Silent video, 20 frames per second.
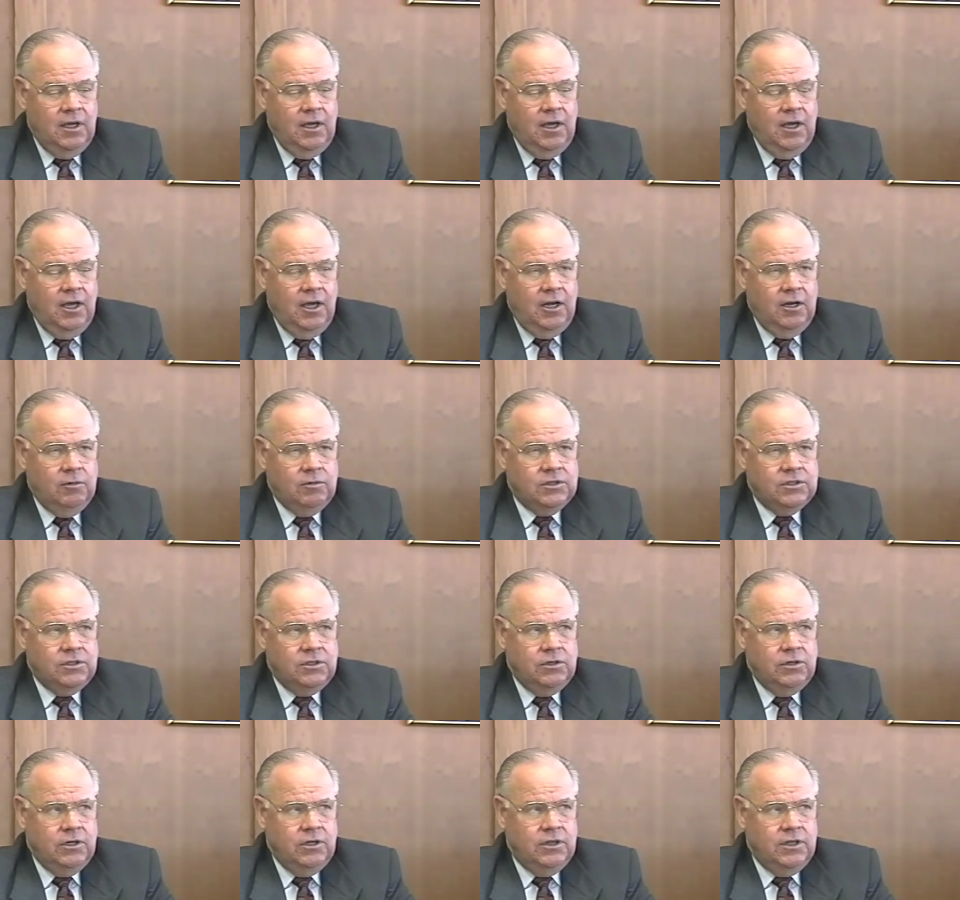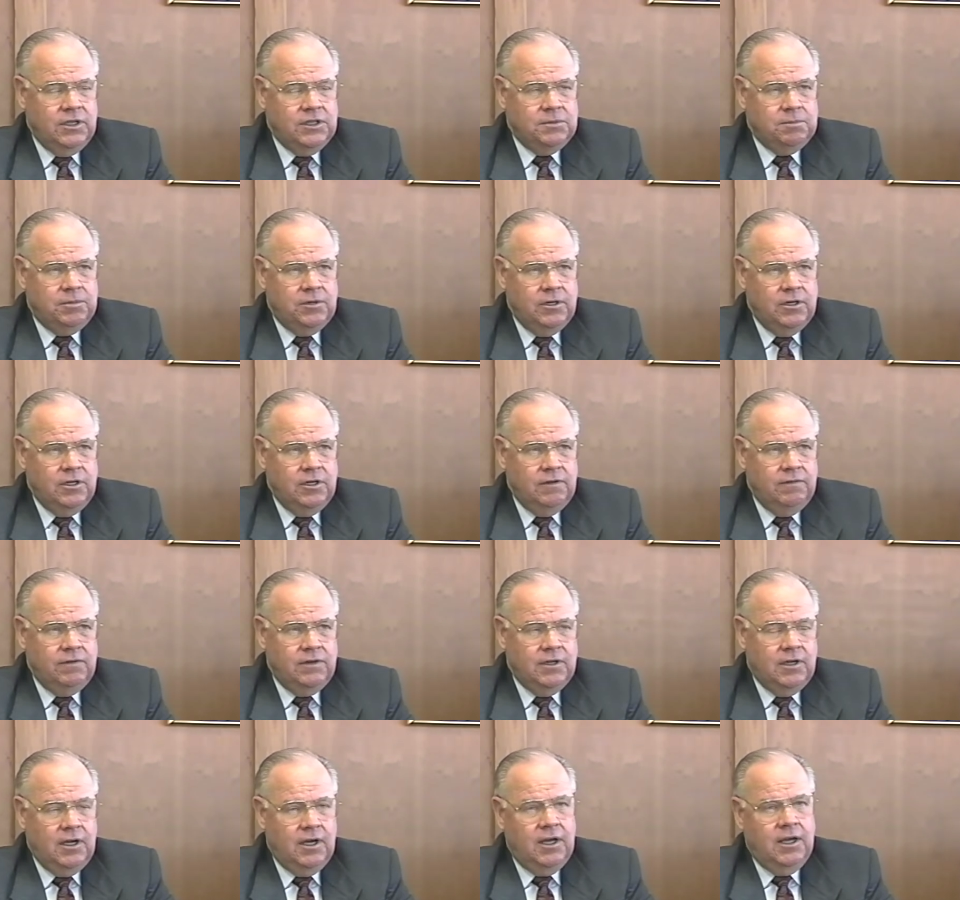and it was during this period of
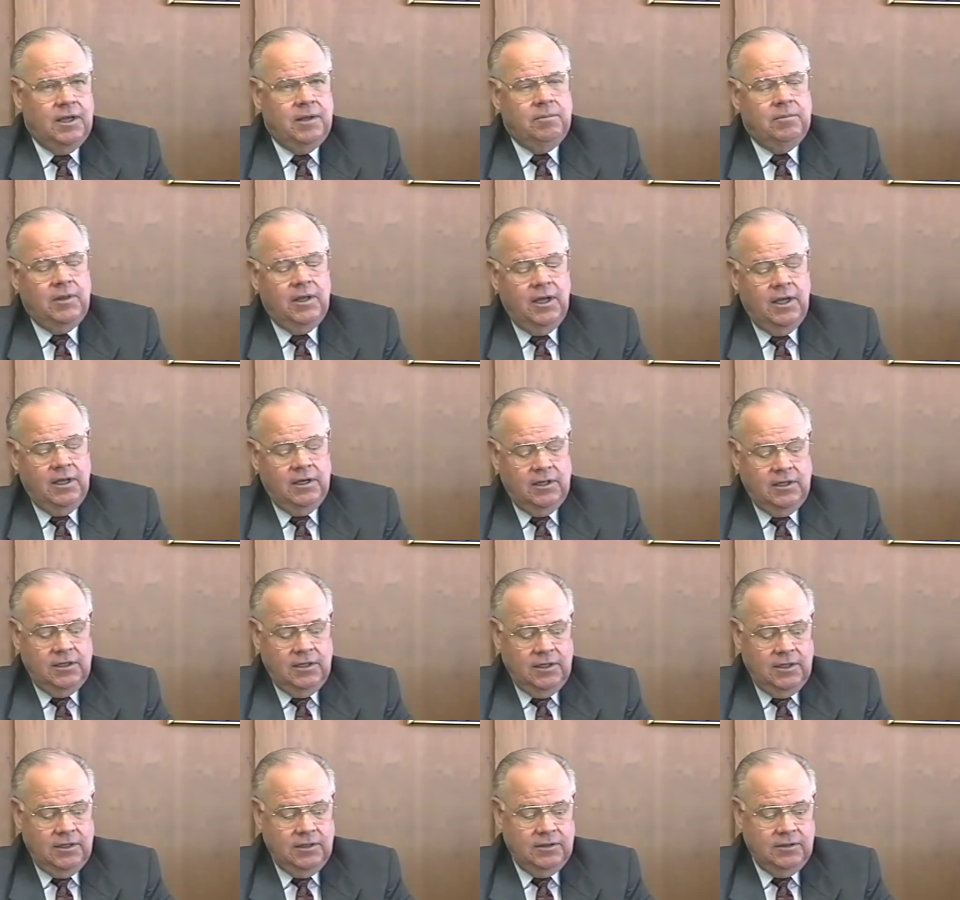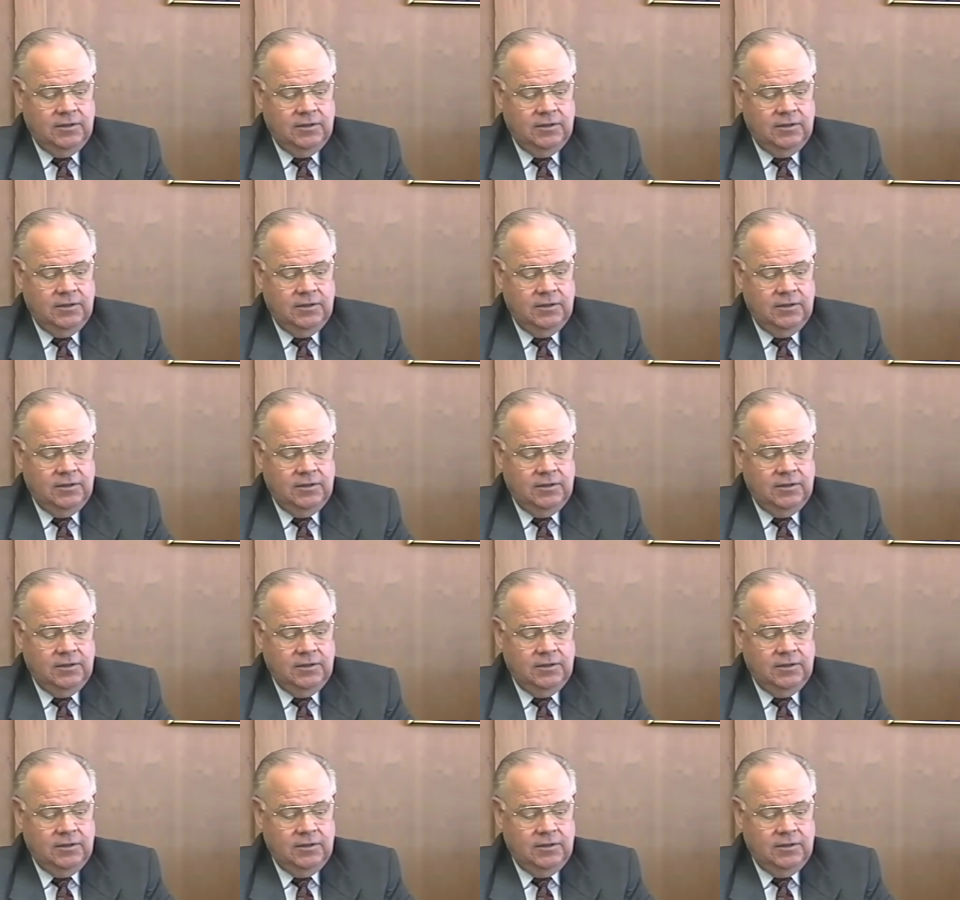time that uh,